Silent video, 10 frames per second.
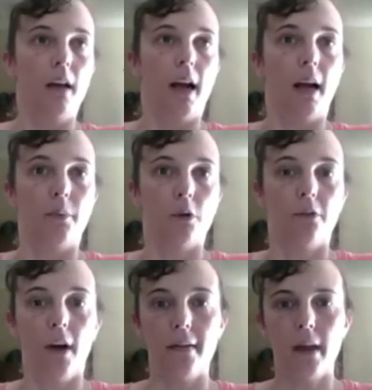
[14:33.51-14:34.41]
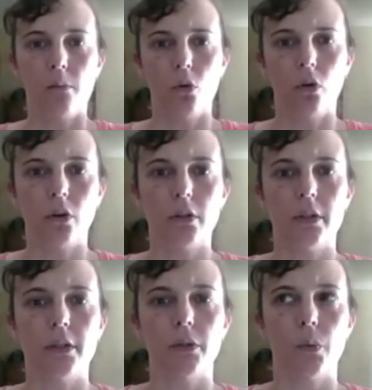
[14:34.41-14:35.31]
You'll find that more on
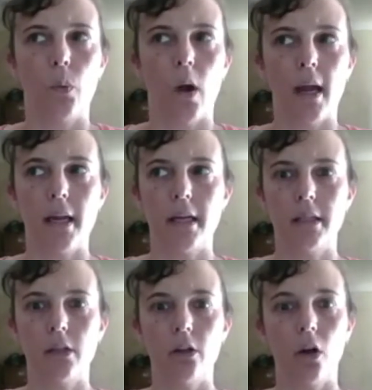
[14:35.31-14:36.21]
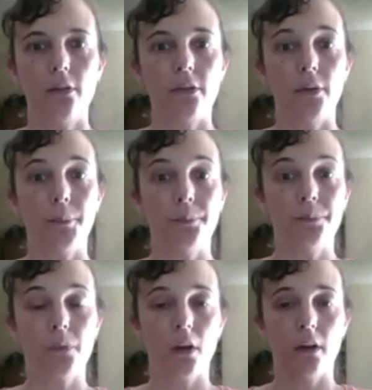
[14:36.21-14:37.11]
suede cloth
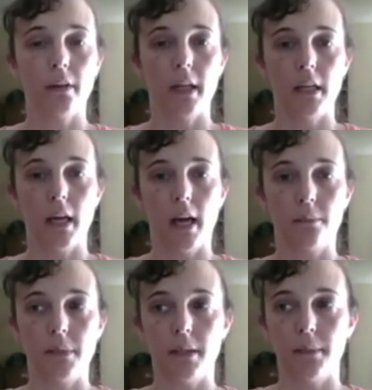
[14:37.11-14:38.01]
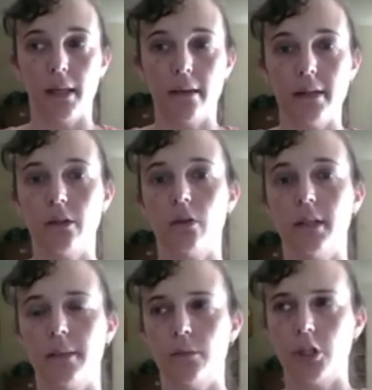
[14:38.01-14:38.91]
than some of the others. On
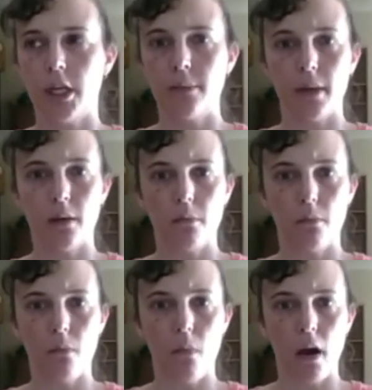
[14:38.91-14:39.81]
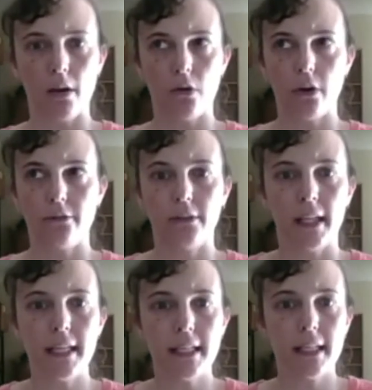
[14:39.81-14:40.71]
some cheaper micro
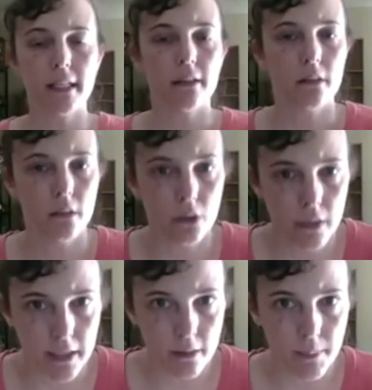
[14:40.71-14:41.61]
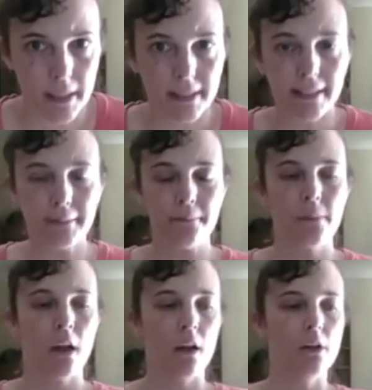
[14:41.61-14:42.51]
fleece, you'll get the pilling.
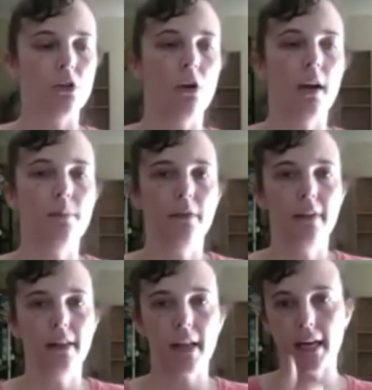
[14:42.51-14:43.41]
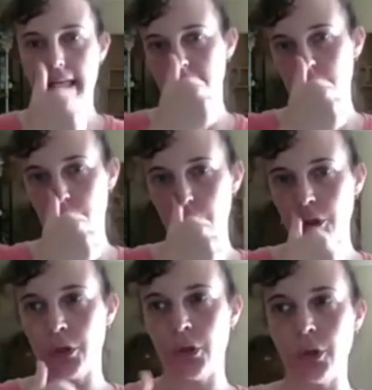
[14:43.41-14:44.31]
To try and prevent that is
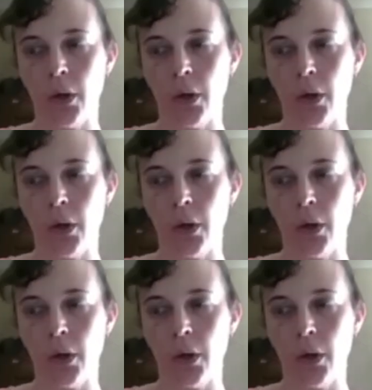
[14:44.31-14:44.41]
to